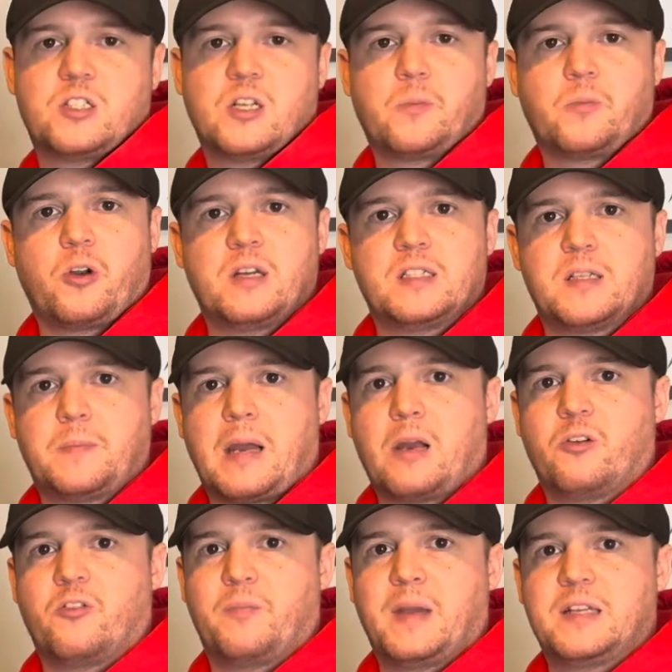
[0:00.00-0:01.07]
and upgrades that
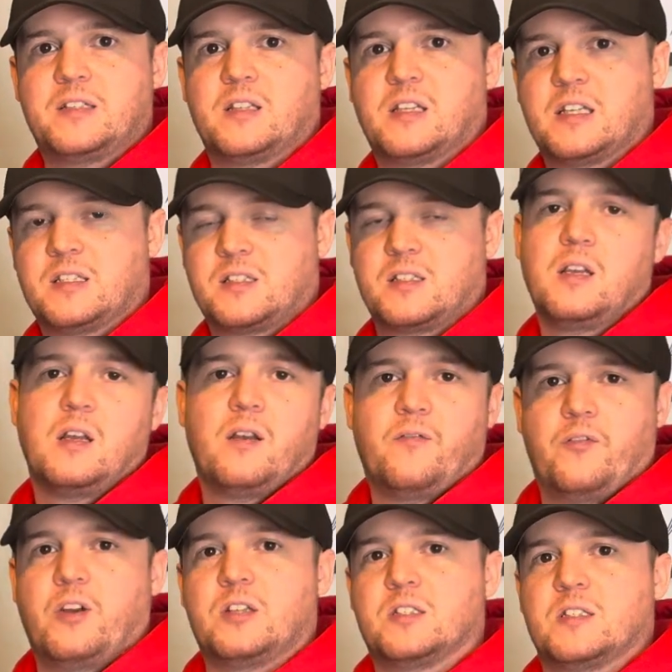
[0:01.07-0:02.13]
Bauer have made to this
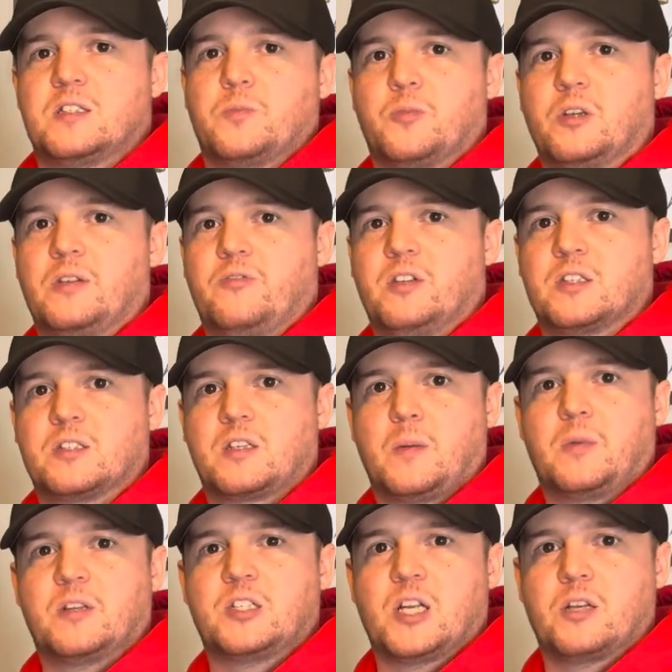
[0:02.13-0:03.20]
versus the previous
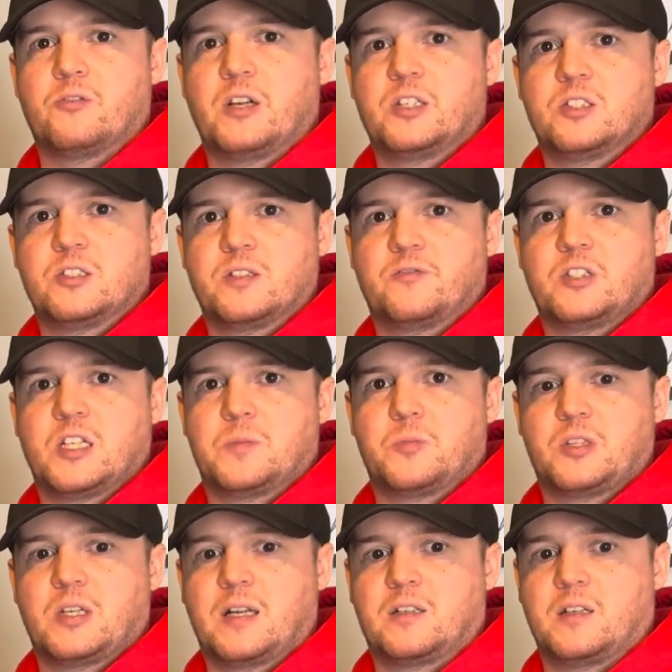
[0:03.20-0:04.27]
couple of generations of chest
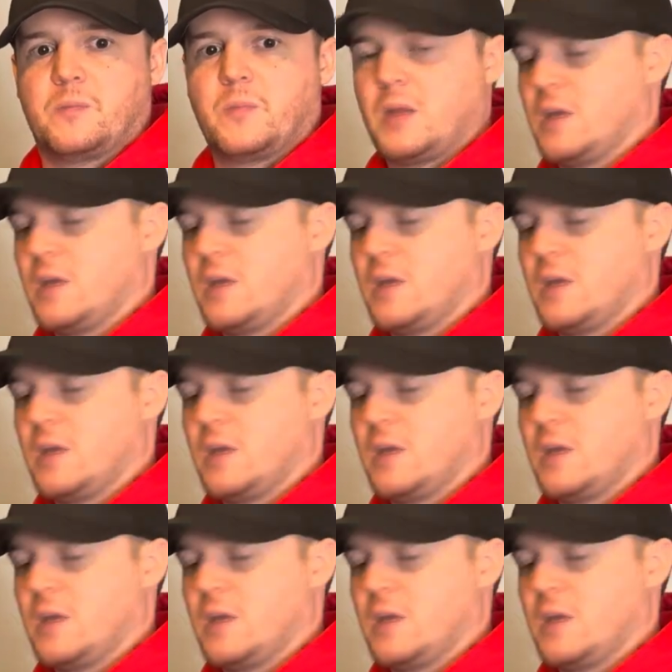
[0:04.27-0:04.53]
protector.